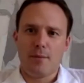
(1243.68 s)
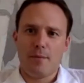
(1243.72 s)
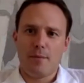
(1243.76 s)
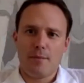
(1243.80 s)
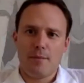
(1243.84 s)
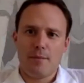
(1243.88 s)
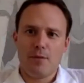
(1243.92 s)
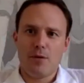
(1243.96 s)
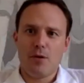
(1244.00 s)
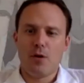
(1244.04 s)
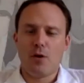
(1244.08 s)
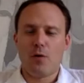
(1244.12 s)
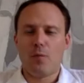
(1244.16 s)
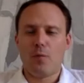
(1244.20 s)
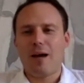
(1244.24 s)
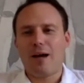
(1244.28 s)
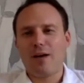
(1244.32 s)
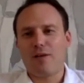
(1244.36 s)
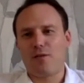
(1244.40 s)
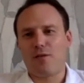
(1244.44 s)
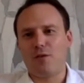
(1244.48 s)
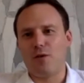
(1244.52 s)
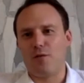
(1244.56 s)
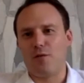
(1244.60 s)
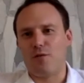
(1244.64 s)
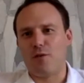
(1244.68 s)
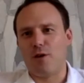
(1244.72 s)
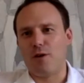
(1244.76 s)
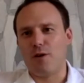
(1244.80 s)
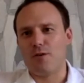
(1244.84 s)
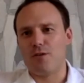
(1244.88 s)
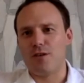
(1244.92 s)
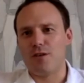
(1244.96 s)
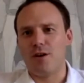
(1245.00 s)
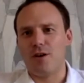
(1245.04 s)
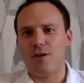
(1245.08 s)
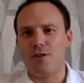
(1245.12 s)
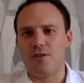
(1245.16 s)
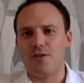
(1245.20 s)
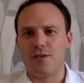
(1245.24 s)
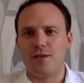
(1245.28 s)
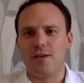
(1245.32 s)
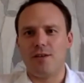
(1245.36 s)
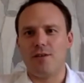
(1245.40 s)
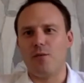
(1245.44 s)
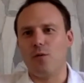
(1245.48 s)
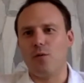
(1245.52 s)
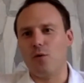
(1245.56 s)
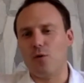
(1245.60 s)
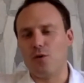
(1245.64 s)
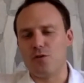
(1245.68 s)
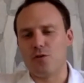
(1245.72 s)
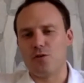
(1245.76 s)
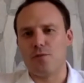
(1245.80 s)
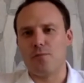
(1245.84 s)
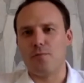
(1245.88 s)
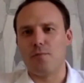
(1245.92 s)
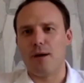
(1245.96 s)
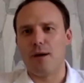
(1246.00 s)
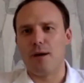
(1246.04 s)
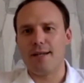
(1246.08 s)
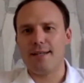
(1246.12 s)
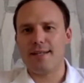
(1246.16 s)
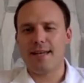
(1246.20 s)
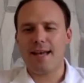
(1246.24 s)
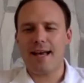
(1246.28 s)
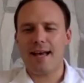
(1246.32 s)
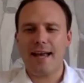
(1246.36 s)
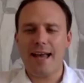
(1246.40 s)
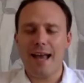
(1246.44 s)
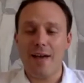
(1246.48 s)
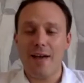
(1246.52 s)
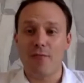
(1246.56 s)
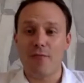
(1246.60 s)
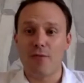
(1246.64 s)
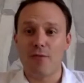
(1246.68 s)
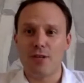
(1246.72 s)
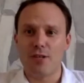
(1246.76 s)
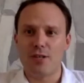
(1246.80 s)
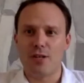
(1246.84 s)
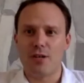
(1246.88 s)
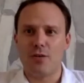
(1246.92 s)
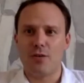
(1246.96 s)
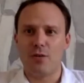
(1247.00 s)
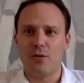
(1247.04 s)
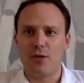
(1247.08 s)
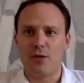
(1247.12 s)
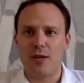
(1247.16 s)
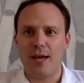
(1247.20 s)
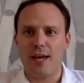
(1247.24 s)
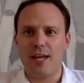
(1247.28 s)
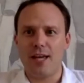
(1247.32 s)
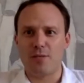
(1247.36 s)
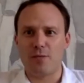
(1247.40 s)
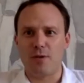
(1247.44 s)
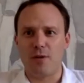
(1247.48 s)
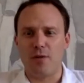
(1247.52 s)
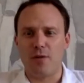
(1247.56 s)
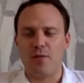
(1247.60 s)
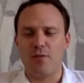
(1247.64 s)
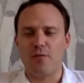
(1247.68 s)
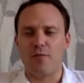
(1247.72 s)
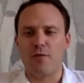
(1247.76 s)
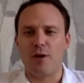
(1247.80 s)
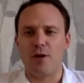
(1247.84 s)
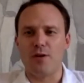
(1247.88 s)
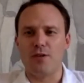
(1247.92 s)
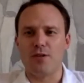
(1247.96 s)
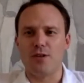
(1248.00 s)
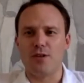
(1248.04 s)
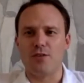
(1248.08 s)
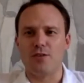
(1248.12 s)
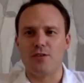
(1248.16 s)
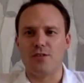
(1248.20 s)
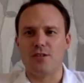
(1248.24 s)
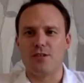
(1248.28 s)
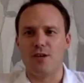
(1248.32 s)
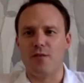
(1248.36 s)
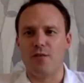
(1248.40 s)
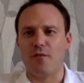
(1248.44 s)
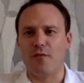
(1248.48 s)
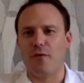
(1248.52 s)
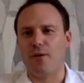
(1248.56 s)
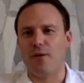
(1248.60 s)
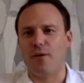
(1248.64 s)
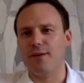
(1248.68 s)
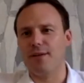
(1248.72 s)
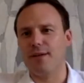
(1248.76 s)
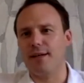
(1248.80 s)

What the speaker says: you look back through your photos and it orders them by day. Every single day's worth of photos are different.